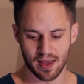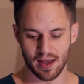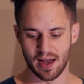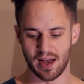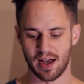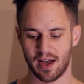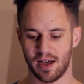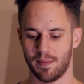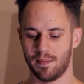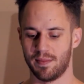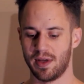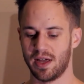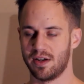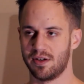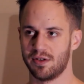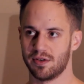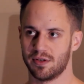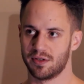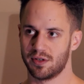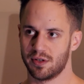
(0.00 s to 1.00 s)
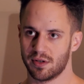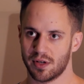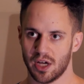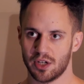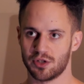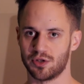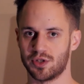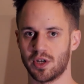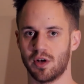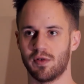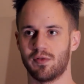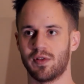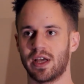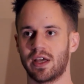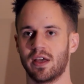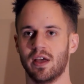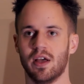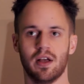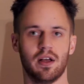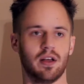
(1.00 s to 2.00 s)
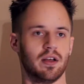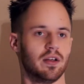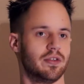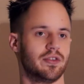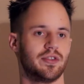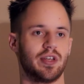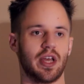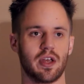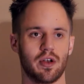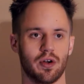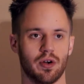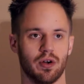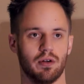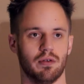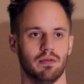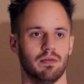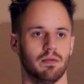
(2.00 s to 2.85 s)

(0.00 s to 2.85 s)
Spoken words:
And you'll catch yourself, like say you're